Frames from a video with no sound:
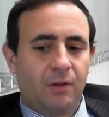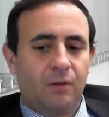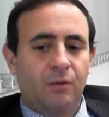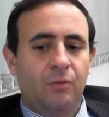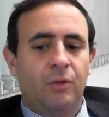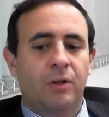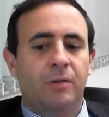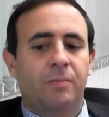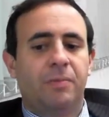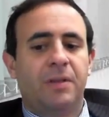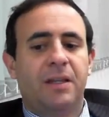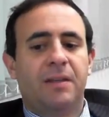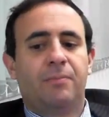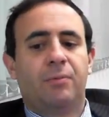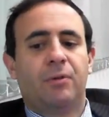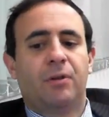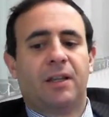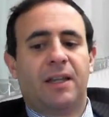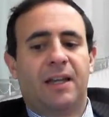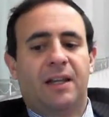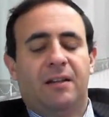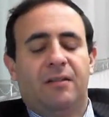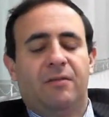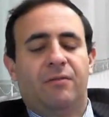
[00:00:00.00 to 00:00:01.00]
Would people
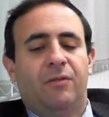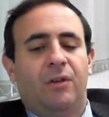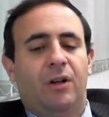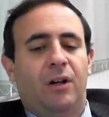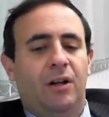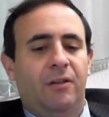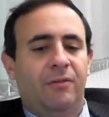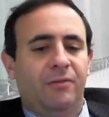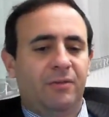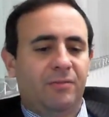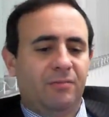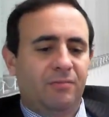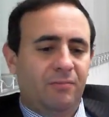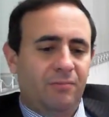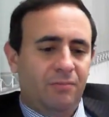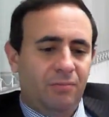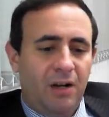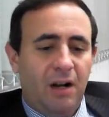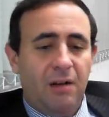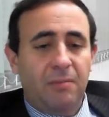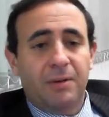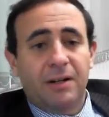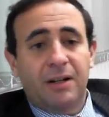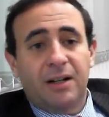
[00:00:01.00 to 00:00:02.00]
get involved?
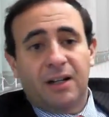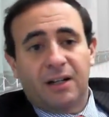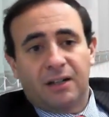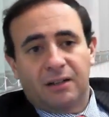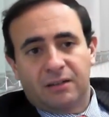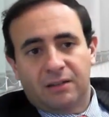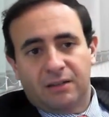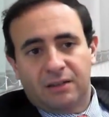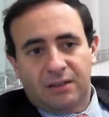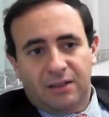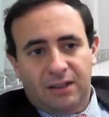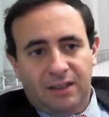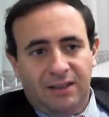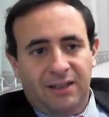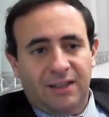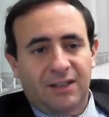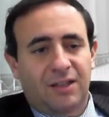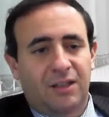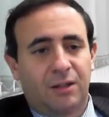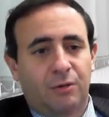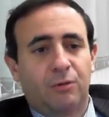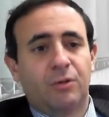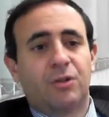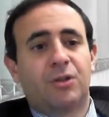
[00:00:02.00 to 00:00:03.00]
Probably not,
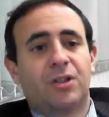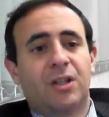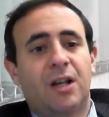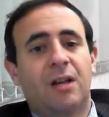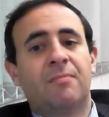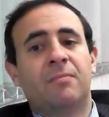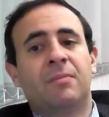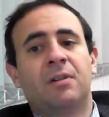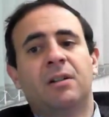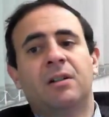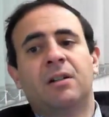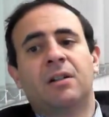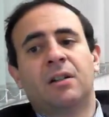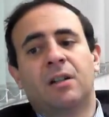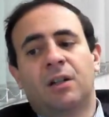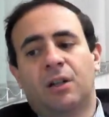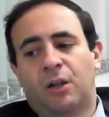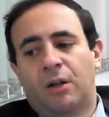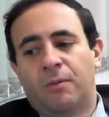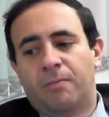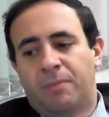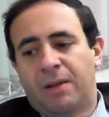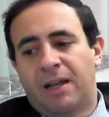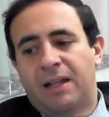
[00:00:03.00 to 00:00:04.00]
unless there was some
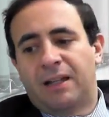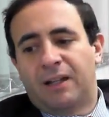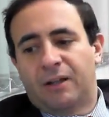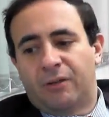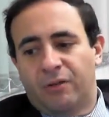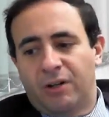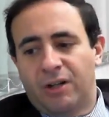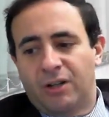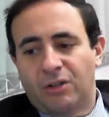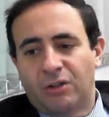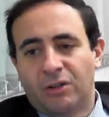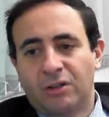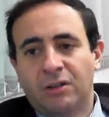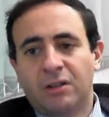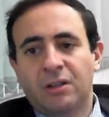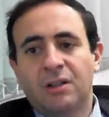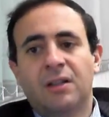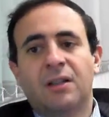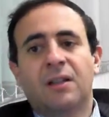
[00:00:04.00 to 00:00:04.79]
compelling reason.